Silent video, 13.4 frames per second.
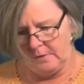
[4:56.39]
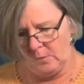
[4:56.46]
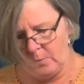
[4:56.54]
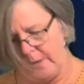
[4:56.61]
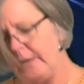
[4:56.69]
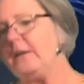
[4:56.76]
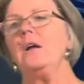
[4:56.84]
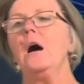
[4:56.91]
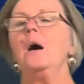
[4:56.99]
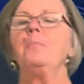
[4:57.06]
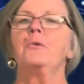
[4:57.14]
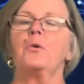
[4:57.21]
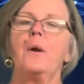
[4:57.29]
We need to
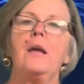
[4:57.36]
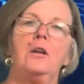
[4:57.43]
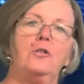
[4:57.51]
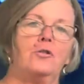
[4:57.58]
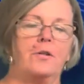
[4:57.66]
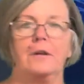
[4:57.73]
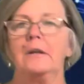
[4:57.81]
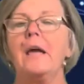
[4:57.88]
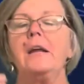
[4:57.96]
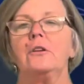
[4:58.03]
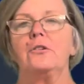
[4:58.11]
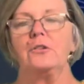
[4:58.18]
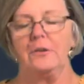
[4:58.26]
upgrade to the
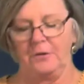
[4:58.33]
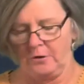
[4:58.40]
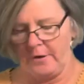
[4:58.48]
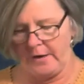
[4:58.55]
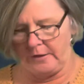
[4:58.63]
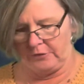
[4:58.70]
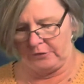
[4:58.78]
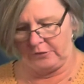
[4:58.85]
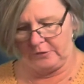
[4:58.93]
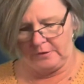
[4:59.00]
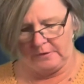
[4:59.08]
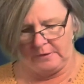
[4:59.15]
latest and the greatest.